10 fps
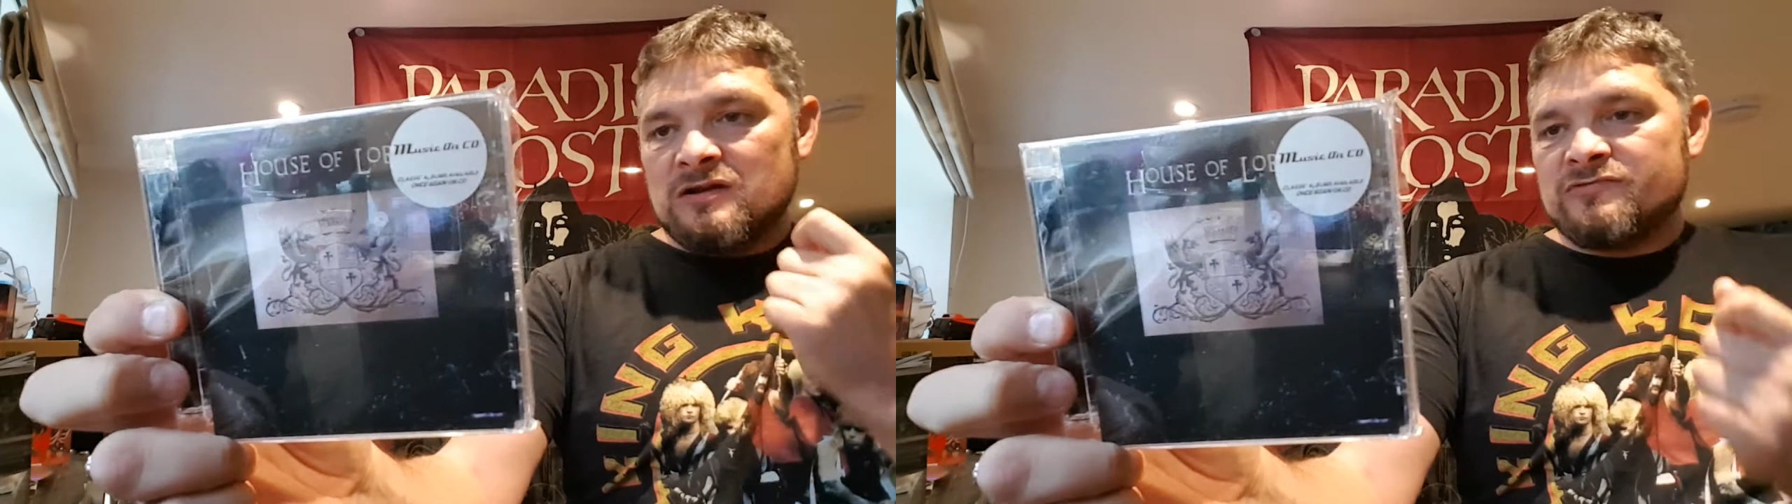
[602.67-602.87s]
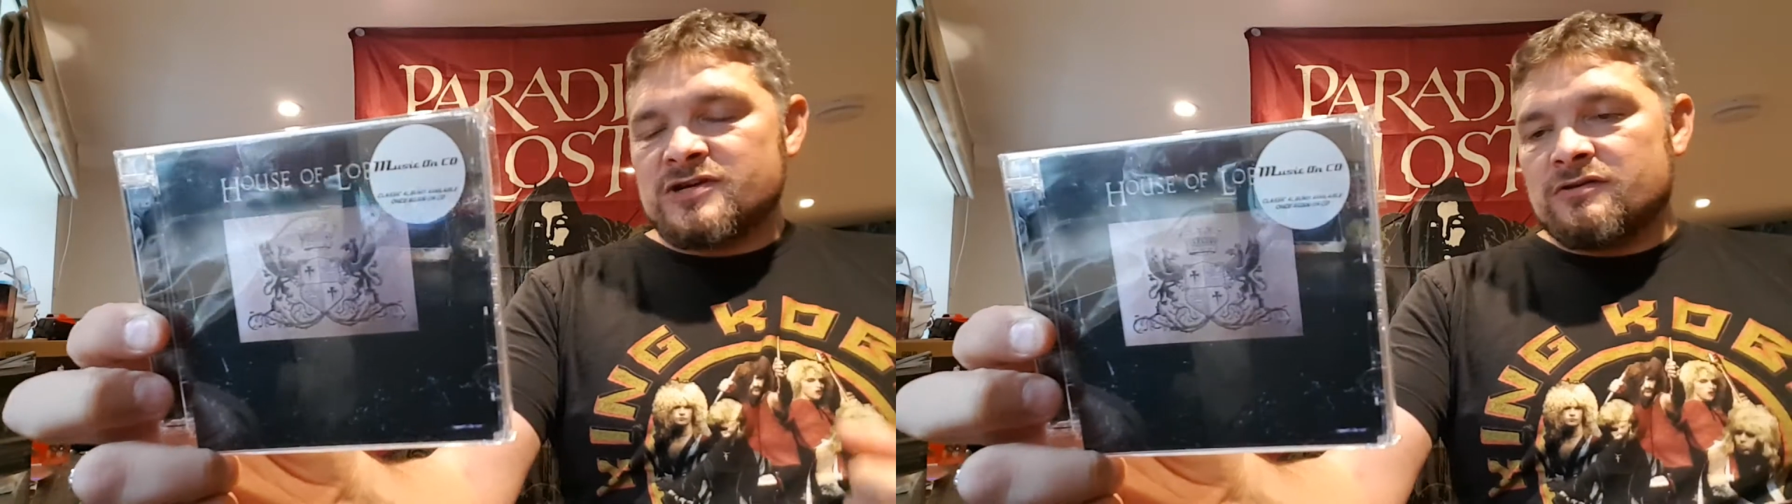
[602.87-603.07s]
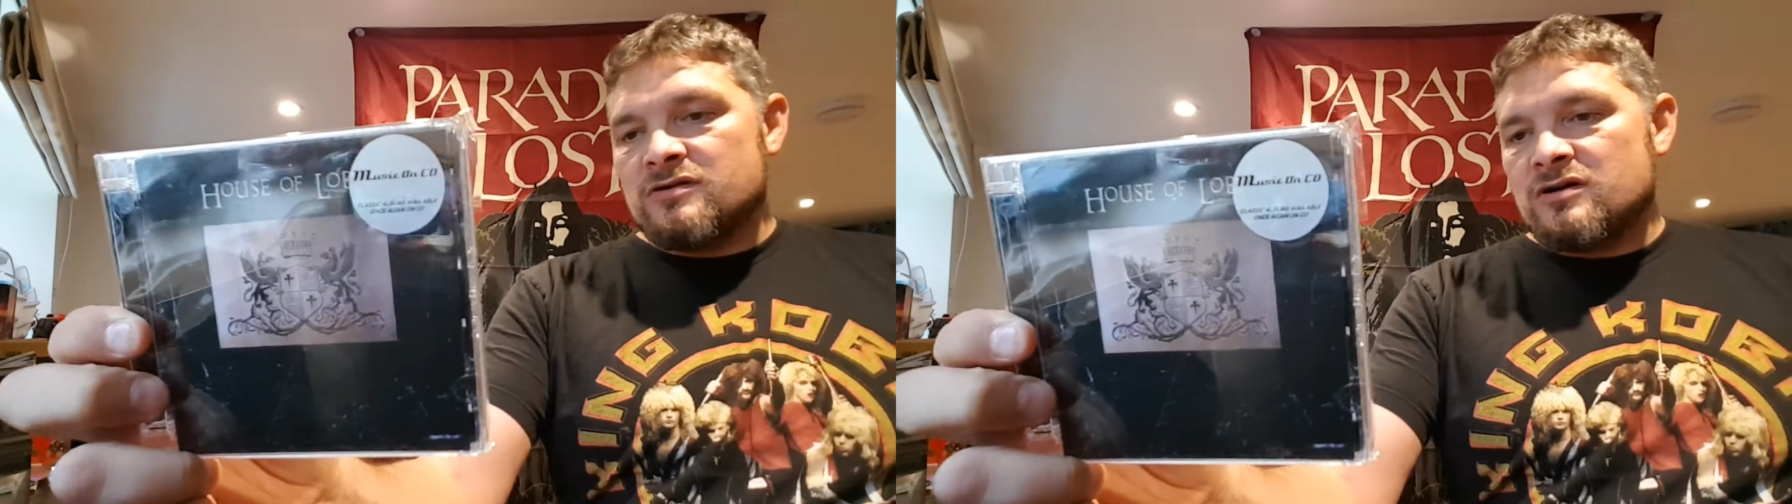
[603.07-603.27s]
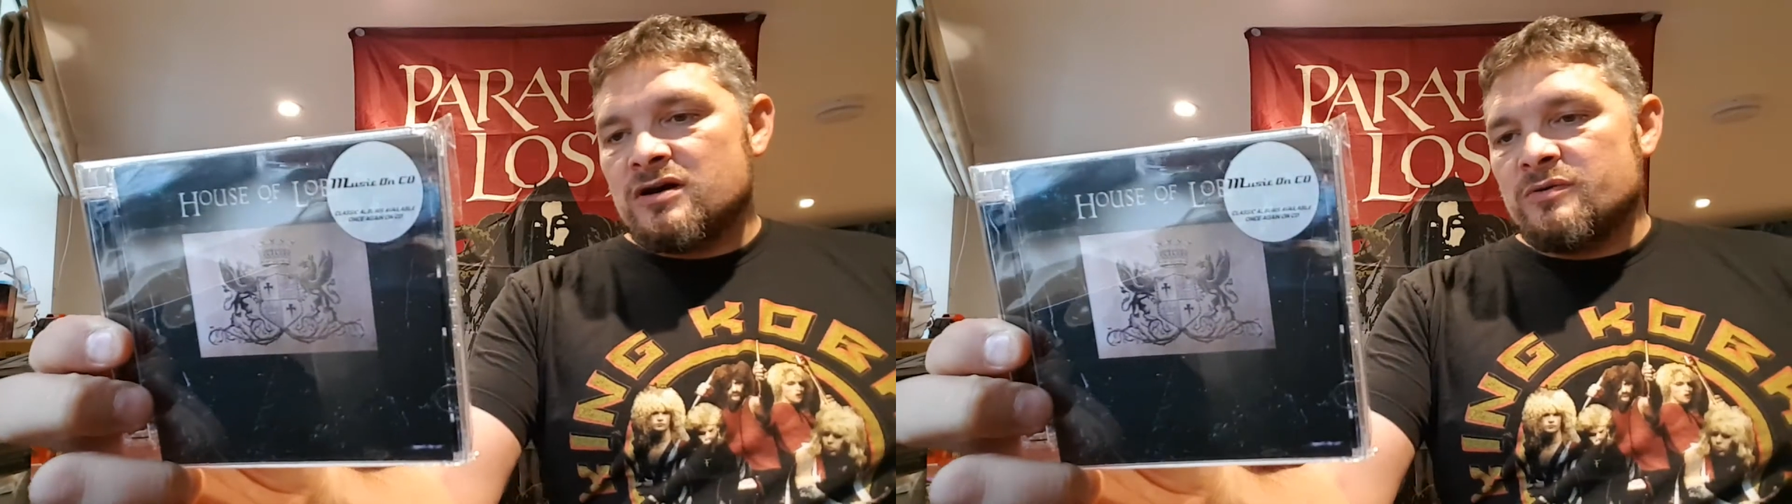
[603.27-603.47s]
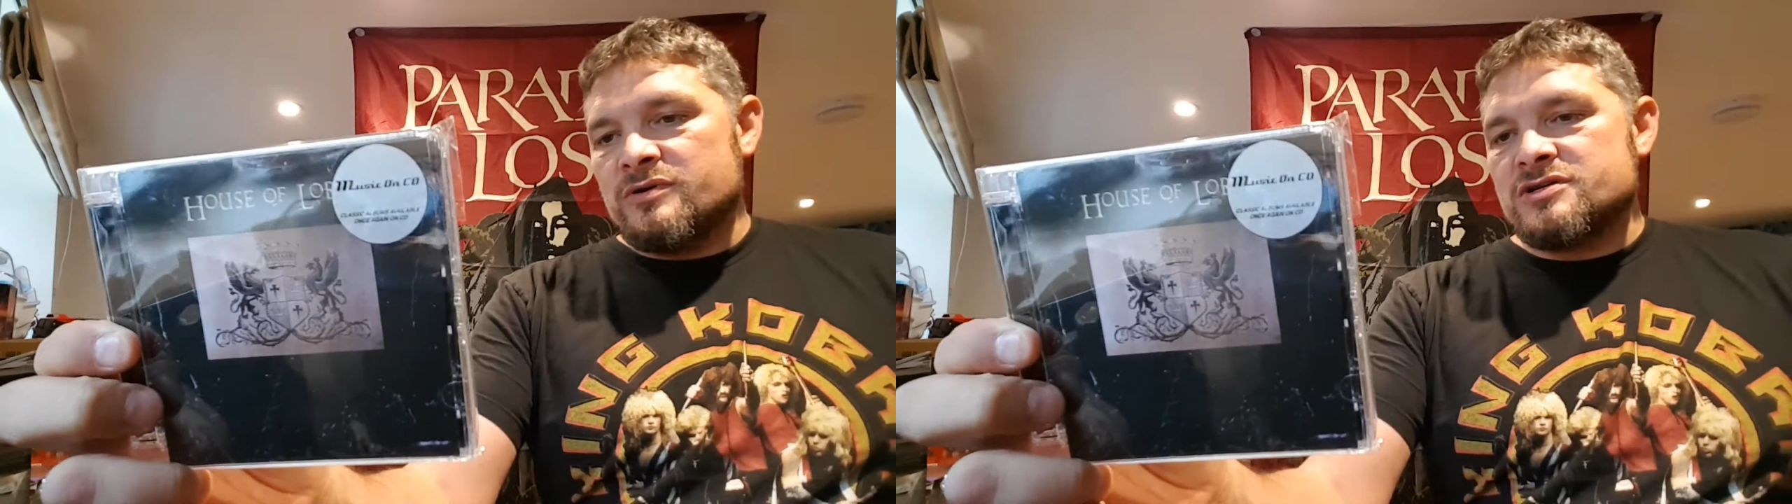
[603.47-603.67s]
Love Don't
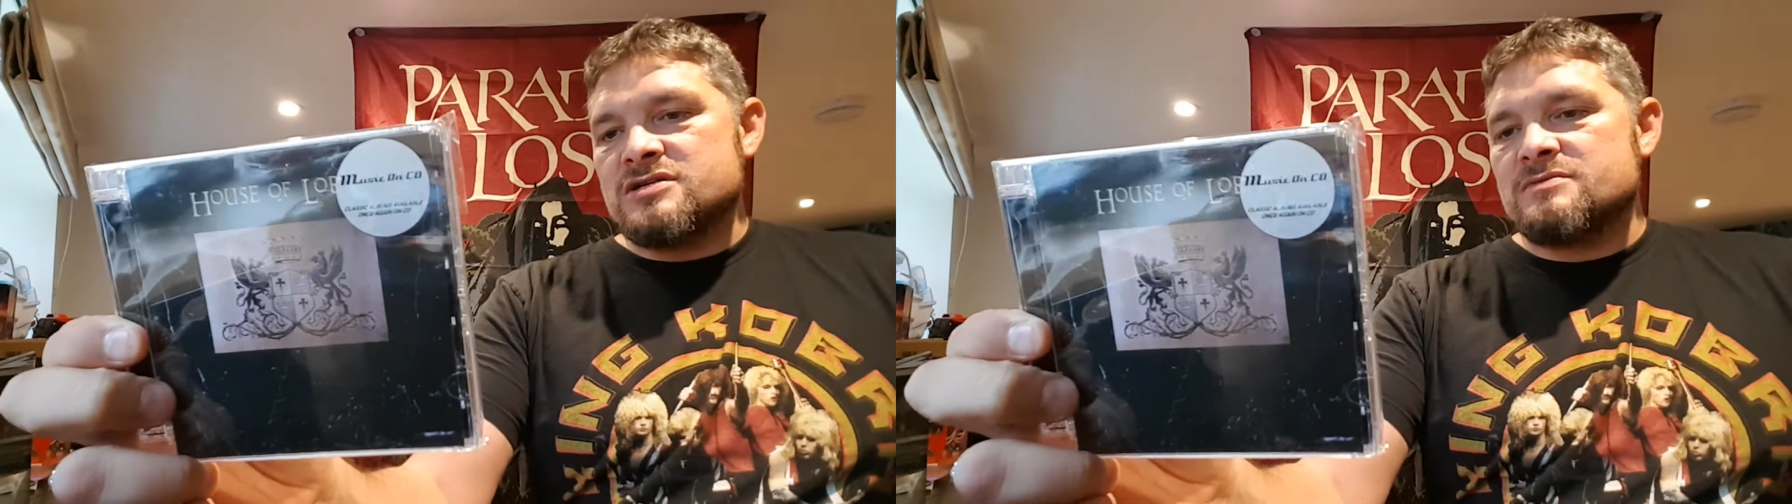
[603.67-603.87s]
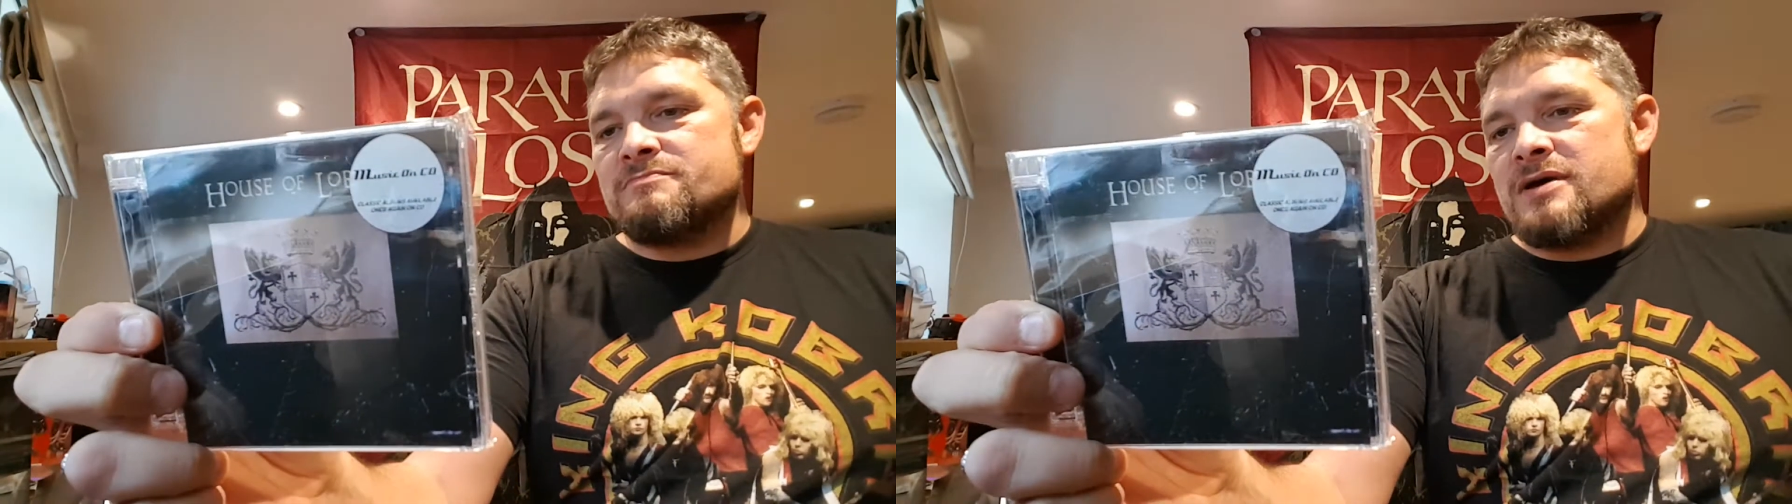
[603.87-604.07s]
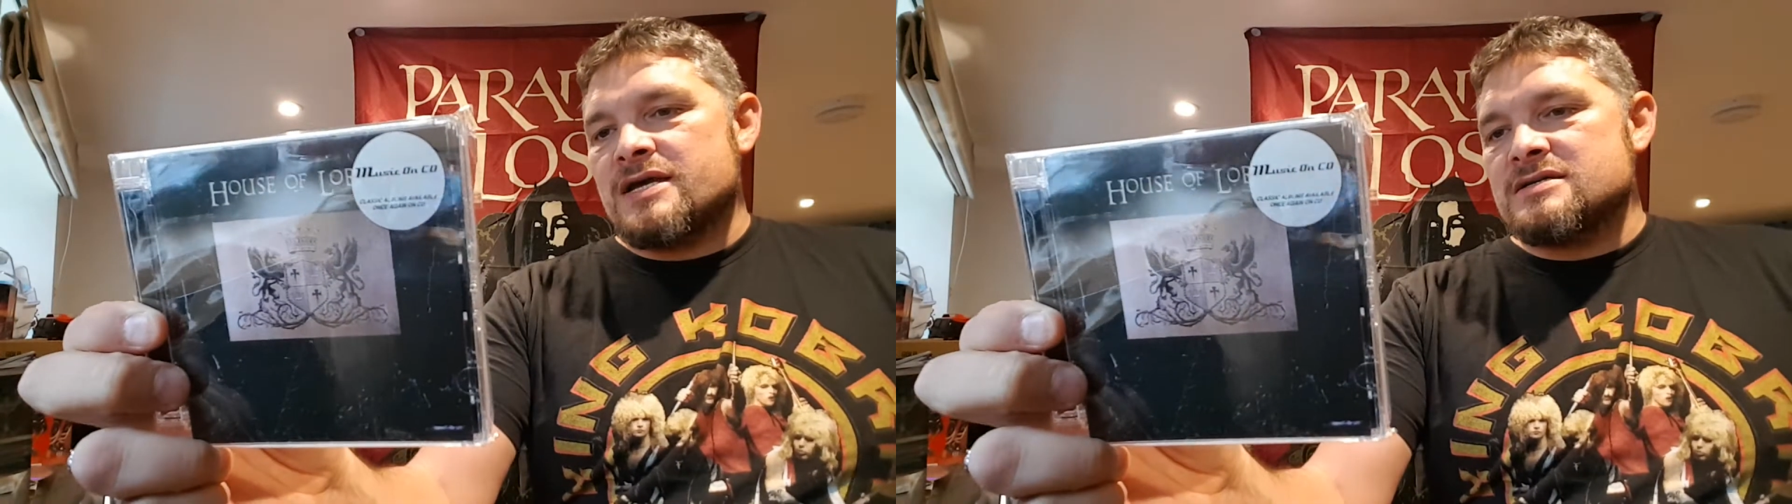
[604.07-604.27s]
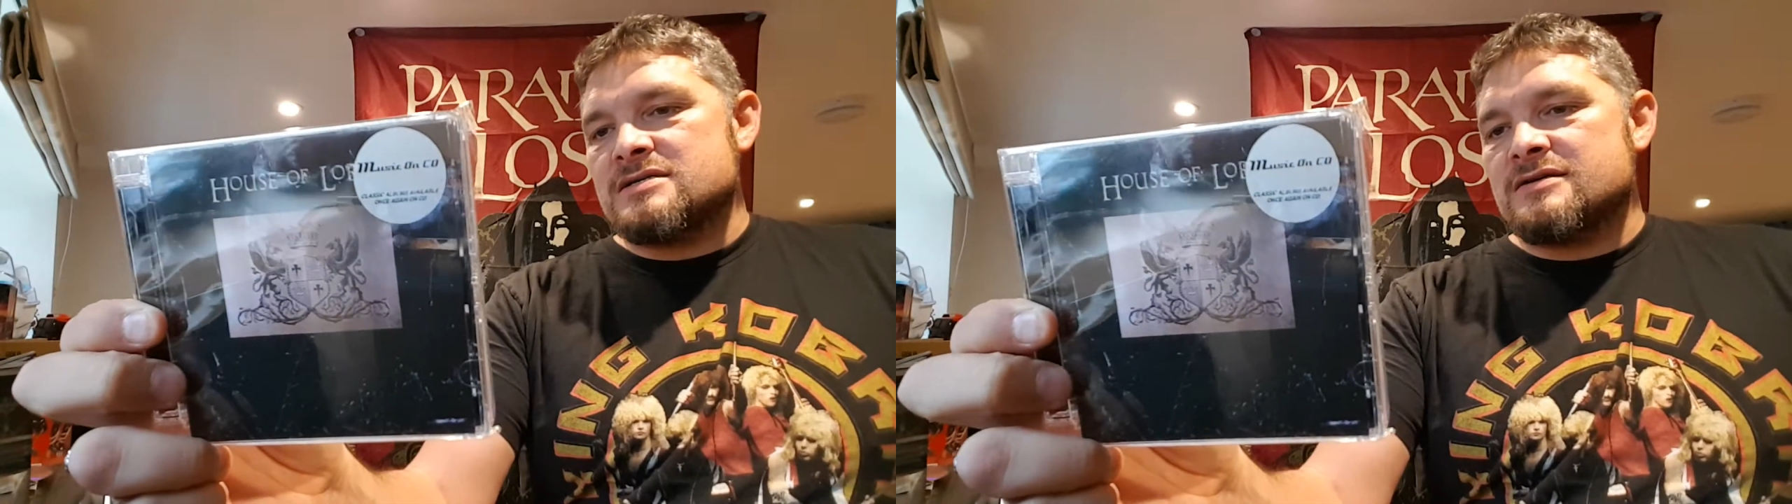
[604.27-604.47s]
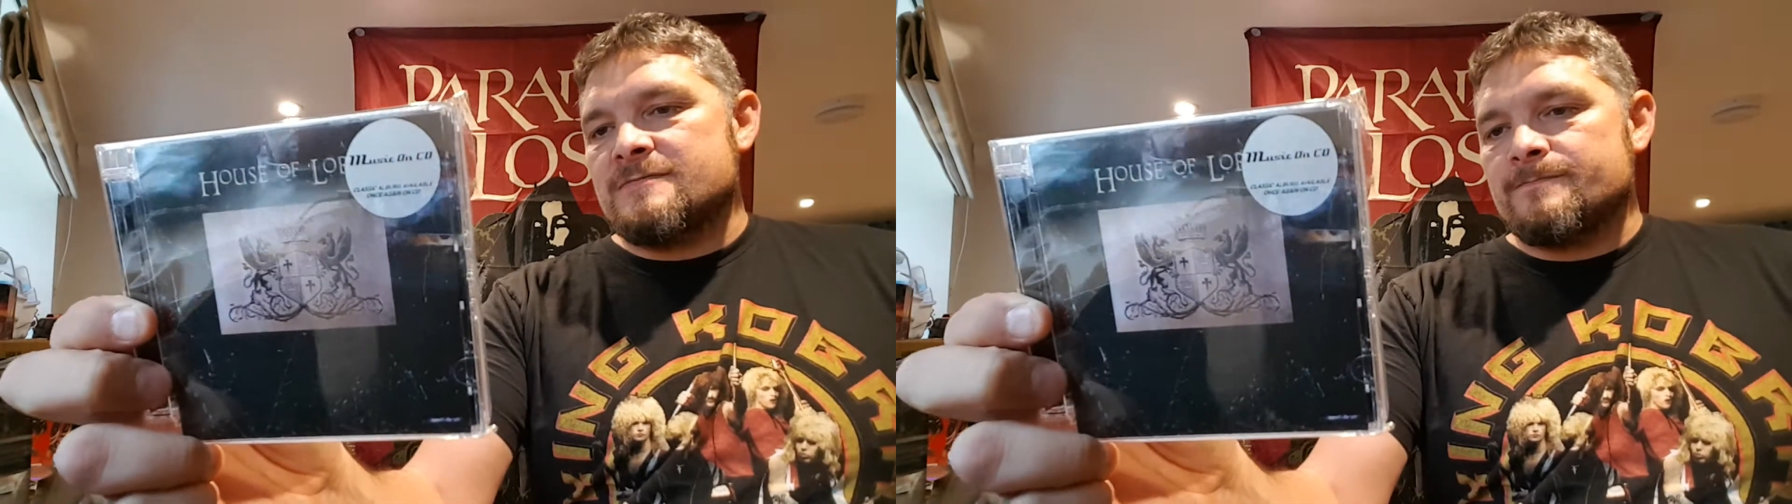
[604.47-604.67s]
Lie, which is
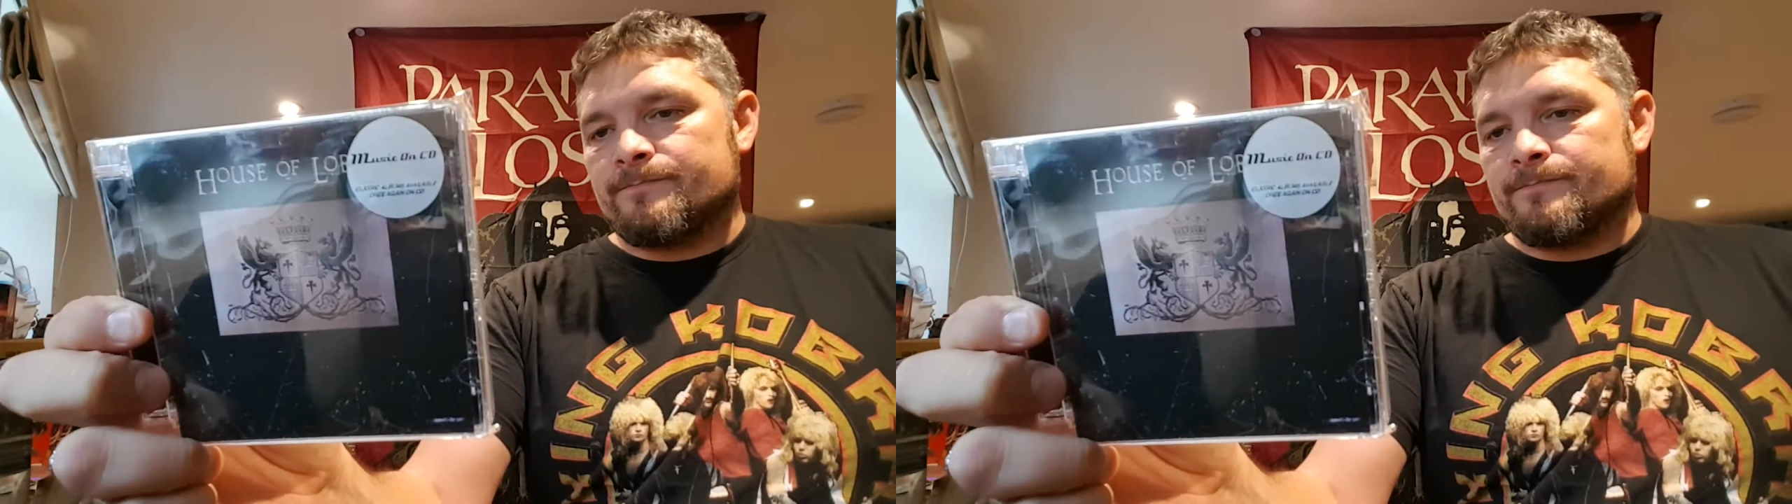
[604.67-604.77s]
amazing.